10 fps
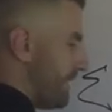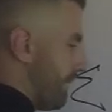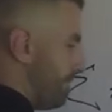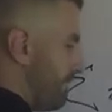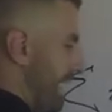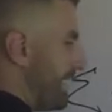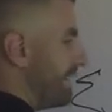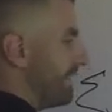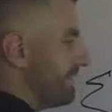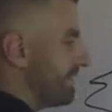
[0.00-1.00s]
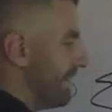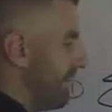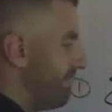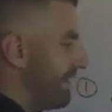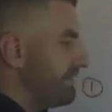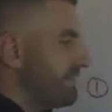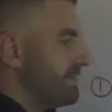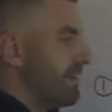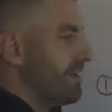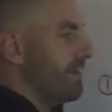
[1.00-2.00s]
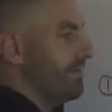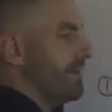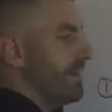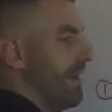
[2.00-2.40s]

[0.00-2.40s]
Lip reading: minus, now if I sum